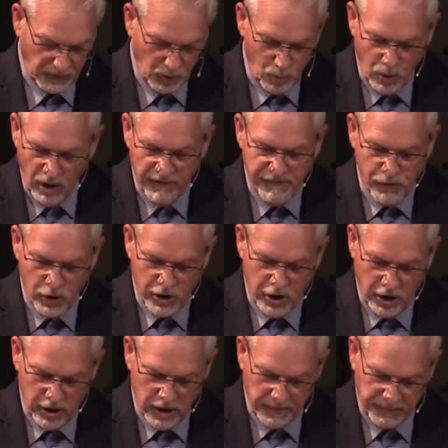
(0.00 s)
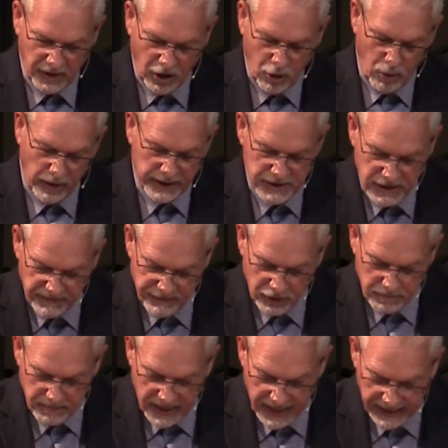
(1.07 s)
Wherefore, gird up the loins of
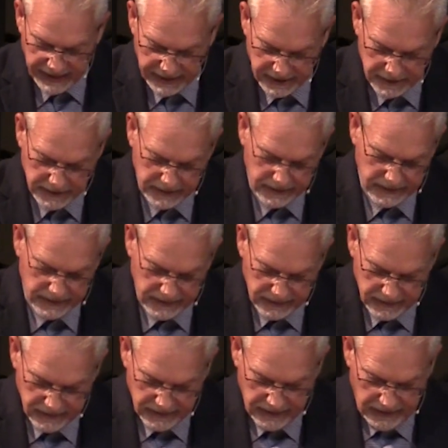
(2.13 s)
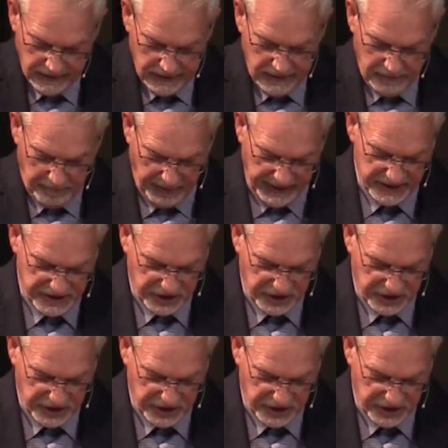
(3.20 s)
your mind, be